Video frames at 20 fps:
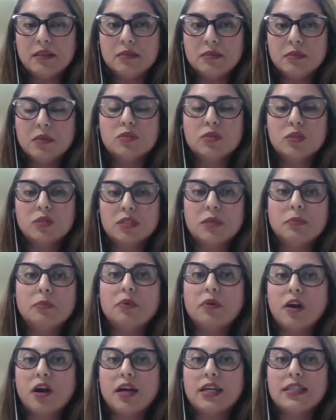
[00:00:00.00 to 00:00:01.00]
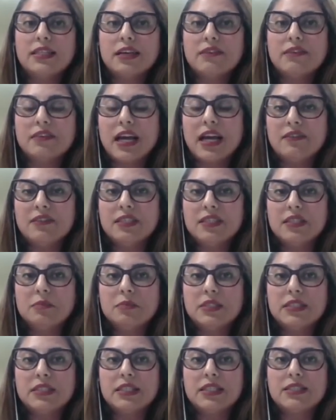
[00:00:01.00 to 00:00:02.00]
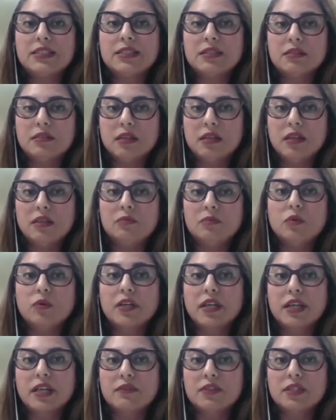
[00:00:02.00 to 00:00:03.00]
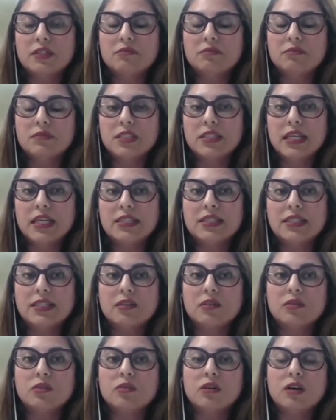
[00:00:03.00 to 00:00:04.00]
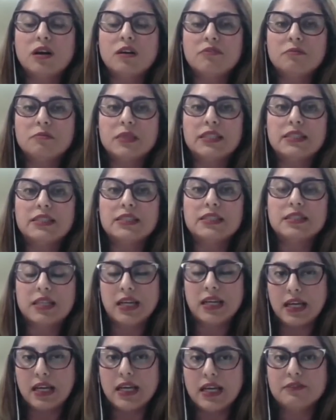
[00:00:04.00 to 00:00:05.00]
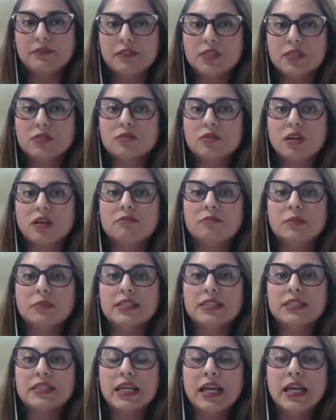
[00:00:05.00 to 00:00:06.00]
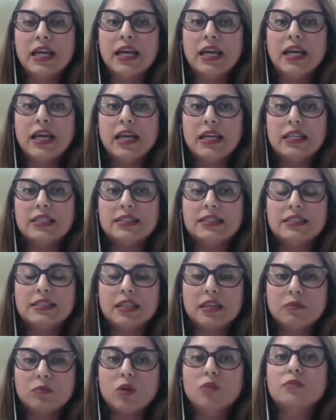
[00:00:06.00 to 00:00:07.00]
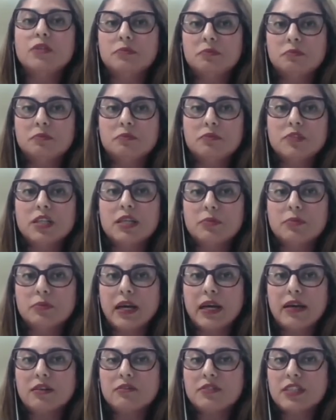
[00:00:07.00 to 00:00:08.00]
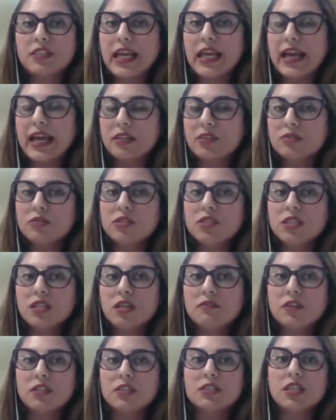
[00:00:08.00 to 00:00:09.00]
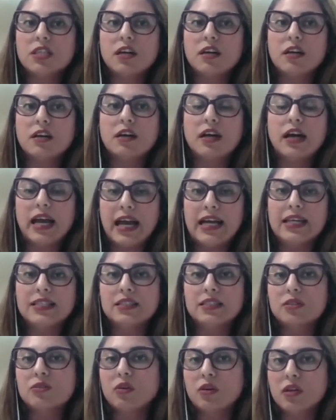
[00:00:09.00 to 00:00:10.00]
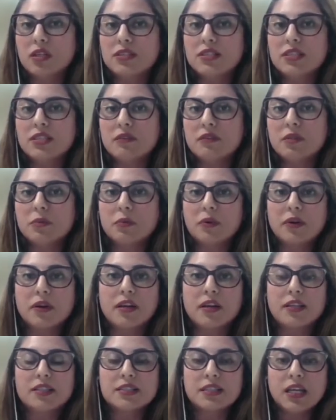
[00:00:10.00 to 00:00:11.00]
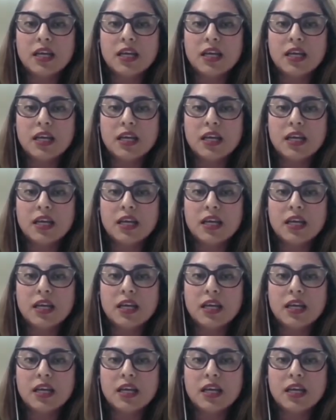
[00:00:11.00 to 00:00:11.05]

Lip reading: also the pride that we have in the business, working with state and local governments and federal governments, it's what we're really proud of, the accuracy of our data and the quality of the product.